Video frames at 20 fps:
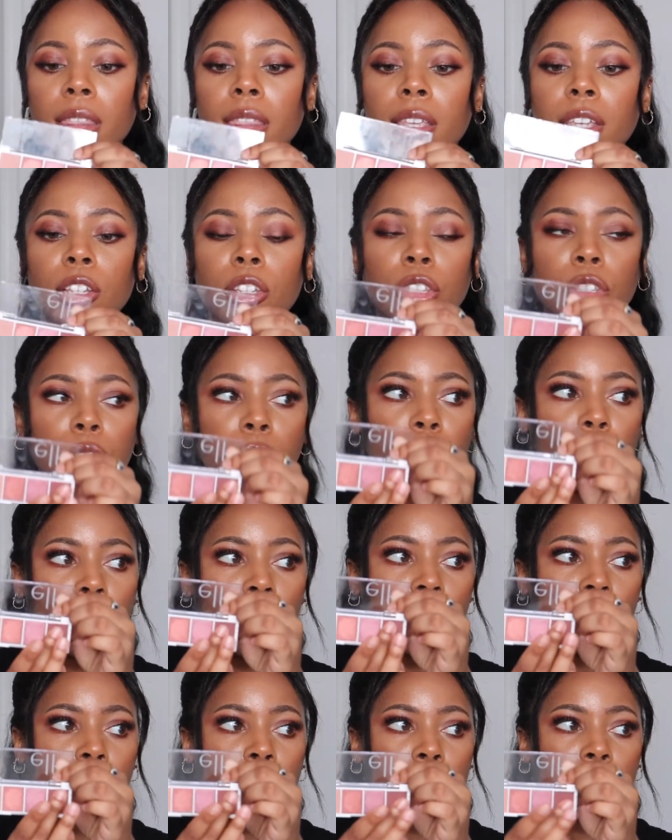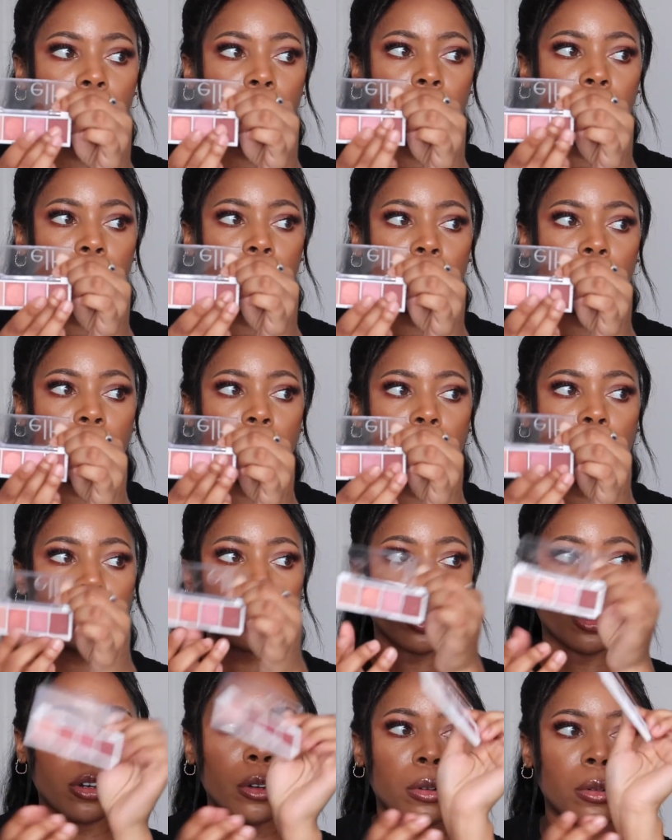They swatch so
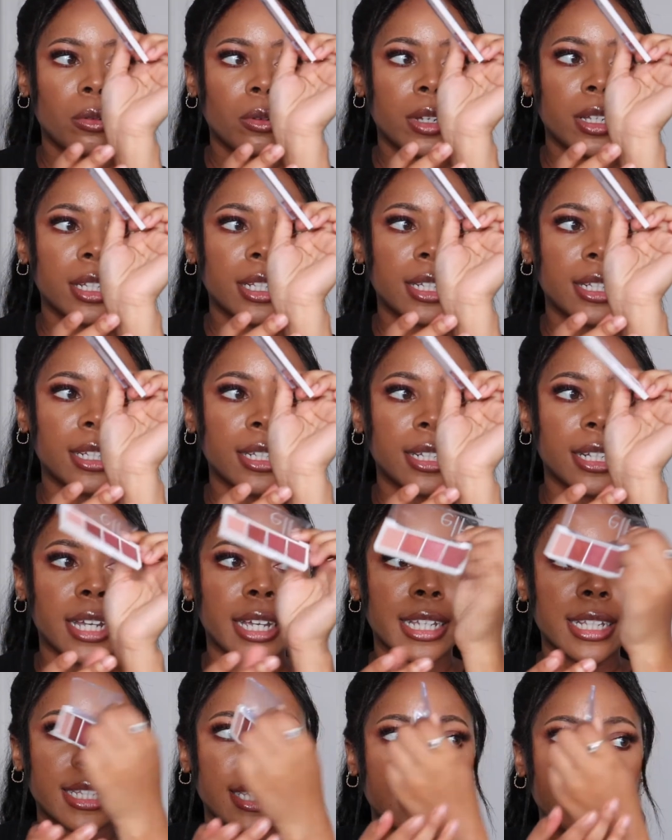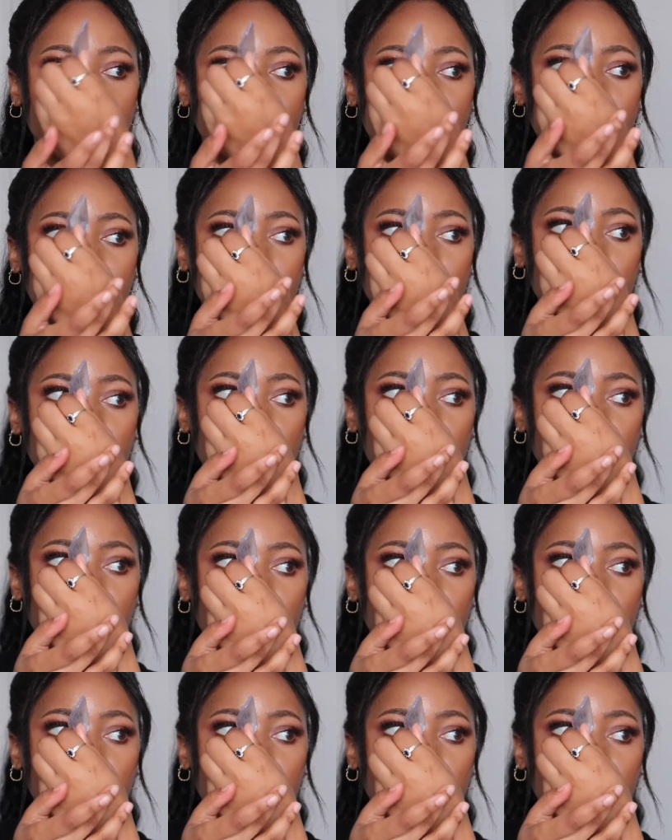so nicely.